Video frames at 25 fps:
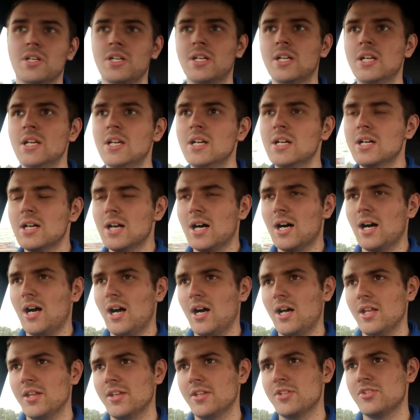
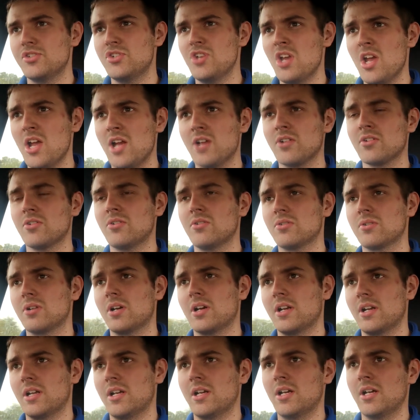and the general
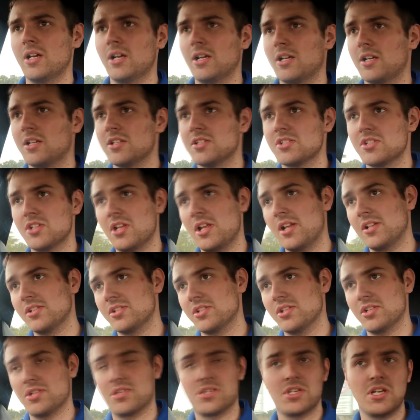kind of
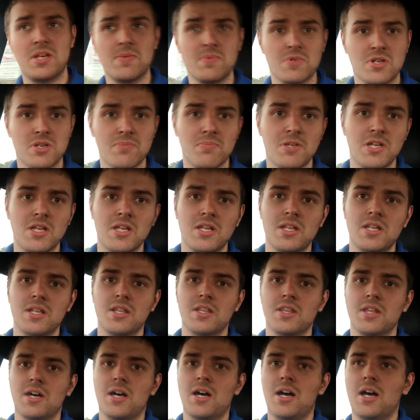consensus seemed to be
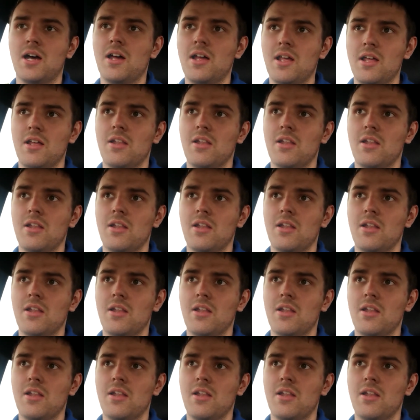that